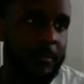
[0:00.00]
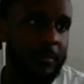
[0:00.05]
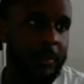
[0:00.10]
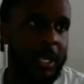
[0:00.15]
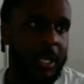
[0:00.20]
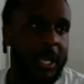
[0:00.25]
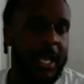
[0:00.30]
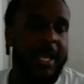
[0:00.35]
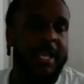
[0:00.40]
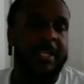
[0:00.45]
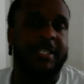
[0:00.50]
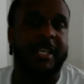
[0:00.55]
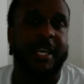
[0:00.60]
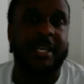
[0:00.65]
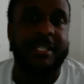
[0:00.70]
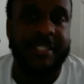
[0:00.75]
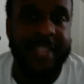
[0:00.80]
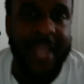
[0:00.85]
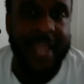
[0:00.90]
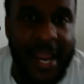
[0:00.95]
He just
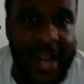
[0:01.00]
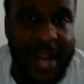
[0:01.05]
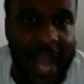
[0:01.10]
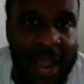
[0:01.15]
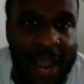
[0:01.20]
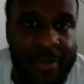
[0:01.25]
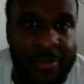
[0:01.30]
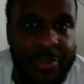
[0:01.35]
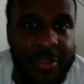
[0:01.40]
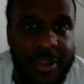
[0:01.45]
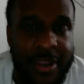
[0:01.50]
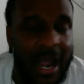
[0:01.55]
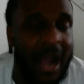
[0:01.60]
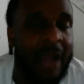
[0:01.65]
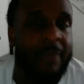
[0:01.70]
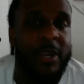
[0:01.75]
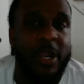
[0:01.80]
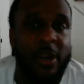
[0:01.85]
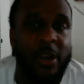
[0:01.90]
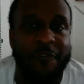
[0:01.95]
said, I'm
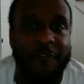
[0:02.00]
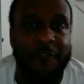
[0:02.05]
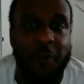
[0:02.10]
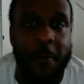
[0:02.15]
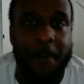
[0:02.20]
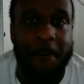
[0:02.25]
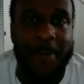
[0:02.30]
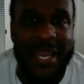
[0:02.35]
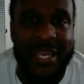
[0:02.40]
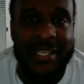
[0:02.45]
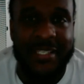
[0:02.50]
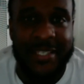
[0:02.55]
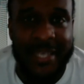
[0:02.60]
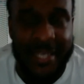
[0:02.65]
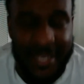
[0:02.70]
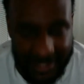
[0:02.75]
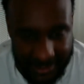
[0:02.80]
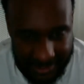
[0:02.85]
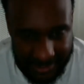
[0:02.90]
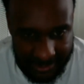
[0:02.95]
here for
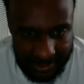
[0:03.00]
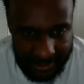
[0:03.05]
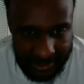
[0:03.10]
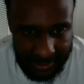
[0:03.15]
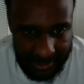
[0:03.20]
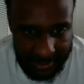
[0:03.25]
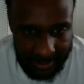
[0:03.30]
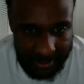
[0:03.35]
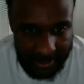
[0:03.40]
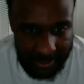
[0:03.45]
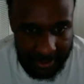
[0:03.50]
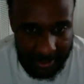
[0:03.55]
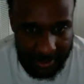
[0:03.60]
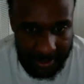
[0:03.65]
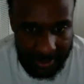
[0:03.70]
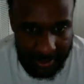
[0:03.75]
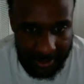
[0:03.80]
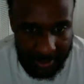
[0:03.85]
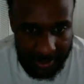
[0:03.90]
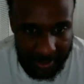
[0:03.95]
business.
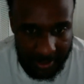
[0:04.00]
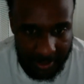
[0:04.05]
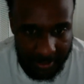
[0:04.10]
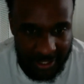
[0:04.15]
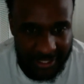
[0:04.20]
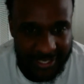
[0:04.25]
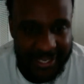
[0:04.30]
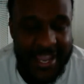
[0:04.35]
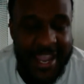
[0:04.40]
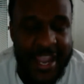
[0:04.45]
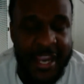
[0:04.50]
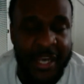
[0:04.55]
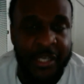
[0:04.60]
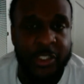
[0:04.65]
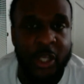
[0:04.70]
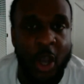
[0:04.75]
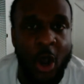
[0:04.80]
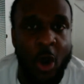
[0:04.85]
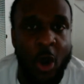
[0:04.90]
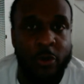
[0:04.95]
The king
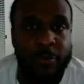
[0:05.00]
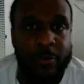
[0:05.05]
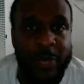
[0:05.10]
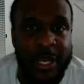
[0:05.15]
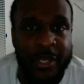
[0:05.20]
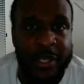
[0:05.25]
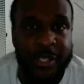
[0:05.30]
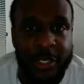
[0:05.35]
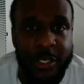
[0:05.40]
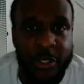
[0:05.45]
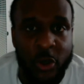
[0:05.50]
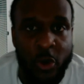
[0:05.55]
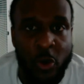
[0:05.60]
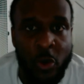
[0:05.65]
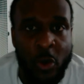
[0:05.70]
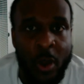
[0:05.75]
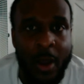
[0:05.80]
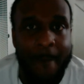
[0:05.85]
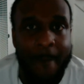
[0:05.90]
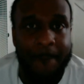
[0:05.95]
told me to do
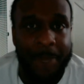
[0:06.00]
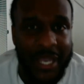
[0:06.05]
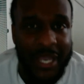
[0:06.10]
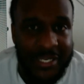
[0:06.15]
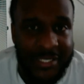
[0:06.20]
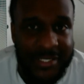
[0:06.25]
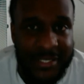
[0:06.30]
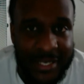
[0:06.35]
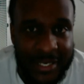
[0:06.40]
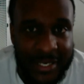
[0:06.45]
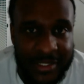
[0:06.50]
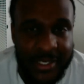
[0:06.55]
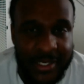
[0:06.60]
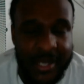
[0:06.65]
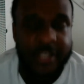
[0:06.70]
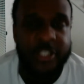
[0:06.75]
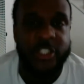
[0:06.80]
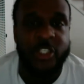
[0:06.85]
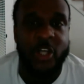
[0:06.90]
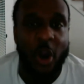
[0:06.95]
business,
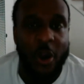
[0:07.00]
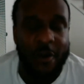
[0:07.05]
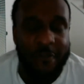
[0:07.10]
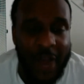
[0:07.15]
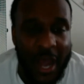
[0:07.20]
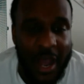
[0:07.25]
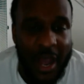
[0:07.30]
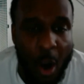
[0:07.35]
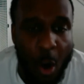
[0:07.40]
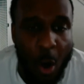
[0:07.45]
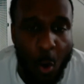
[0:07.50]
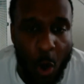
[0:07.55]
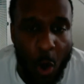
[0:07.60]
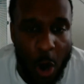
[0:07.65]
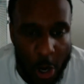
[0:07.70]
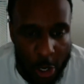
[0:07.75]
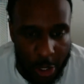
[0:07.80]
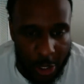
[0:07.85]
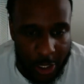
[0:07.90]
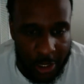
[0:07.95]
servile
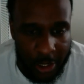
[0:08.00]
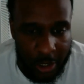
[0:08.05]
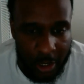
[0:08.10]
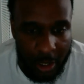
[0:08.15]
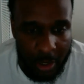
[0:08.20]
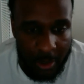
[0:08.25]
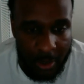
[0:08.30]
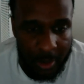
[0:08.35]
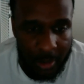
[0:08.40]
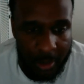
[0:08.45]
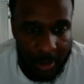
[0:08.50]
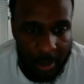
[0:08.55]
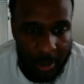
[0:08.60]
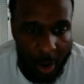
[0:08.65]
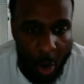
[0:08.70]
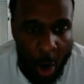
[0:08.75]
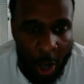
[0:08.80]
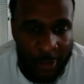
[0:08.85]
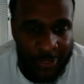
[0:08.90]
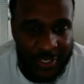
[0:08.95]
work
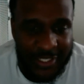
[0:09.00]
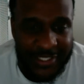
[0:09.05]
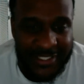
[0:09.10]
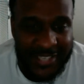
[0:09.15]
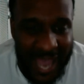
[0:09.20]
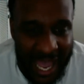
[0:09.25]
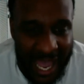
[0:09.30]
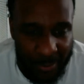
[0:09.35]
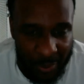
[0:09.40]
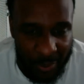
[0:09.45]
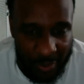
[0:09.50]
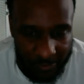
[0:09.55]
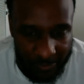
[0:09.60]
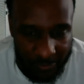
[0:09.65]
on the Sabbath.